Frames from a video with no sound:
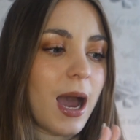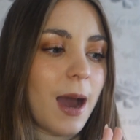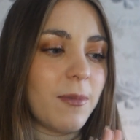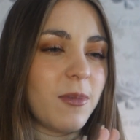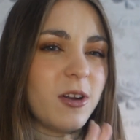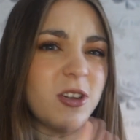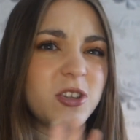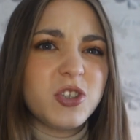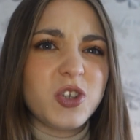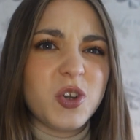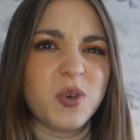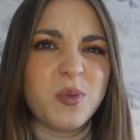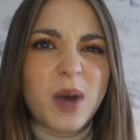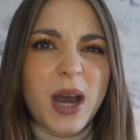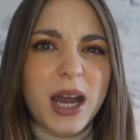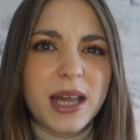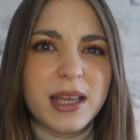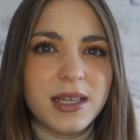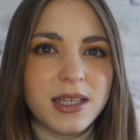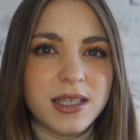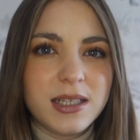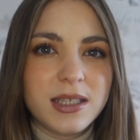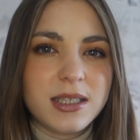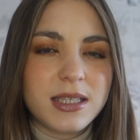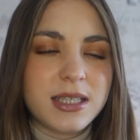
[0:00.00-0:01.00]
I'm not sure why
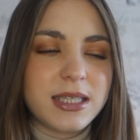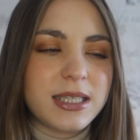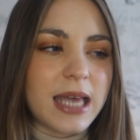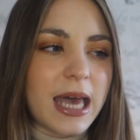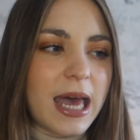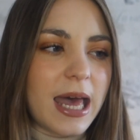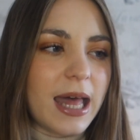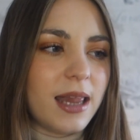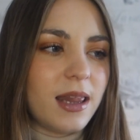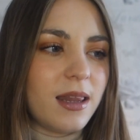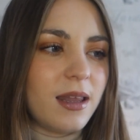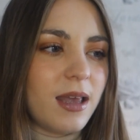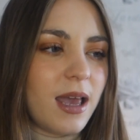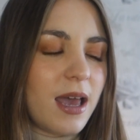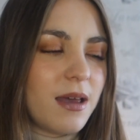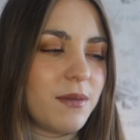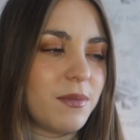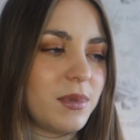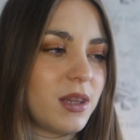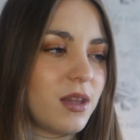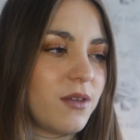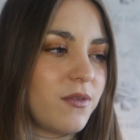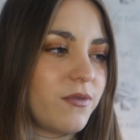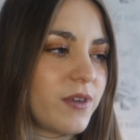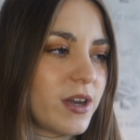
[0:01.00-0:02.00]
they didn't sell
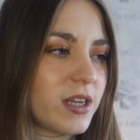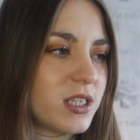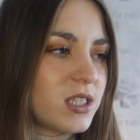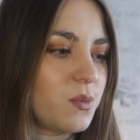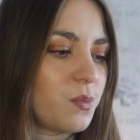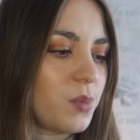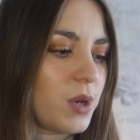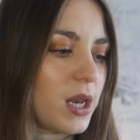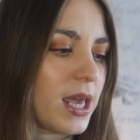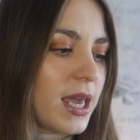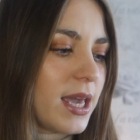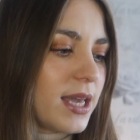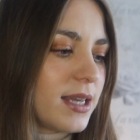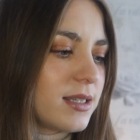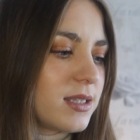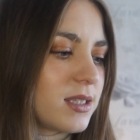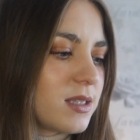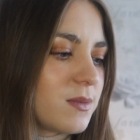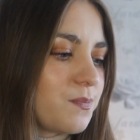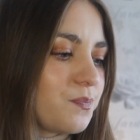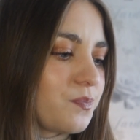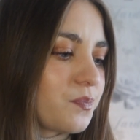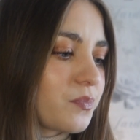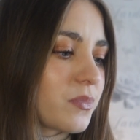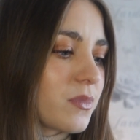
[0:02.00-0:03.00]
in the first
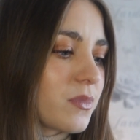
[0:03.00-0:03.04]
place.